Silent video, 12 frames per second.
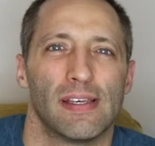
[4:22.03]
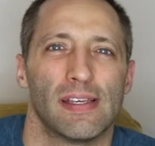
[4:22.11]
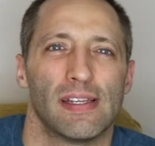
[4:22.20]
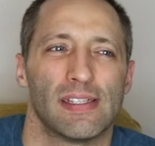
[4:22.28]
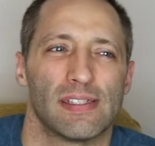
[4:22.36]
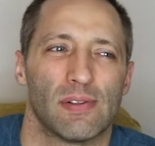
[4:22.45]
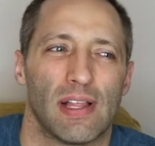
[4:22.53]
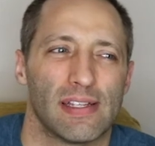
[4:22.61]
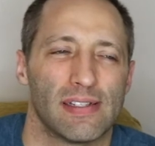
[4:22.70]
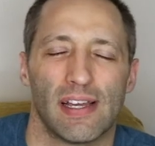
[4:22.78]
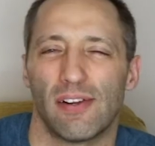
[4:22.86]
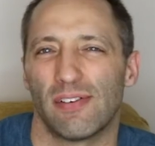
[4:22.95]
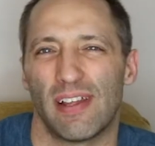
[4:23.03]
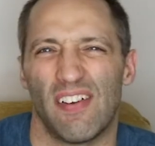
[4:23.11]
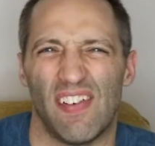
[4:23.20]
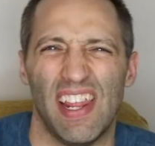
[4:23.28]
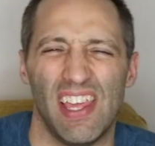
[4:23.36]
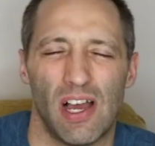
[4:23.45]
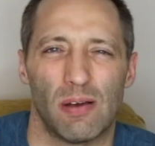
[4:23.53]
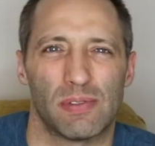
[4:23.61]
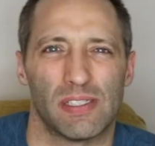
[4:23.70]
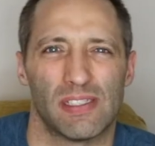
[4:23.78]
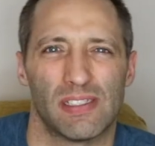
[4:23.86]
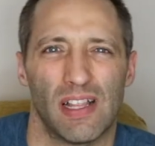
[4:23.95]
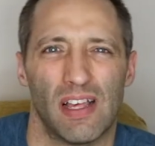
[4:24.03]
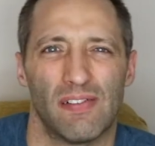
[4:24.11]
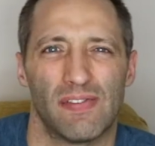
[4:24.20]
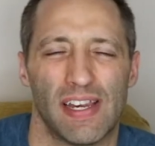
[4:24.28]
And he said, I don't have any options left.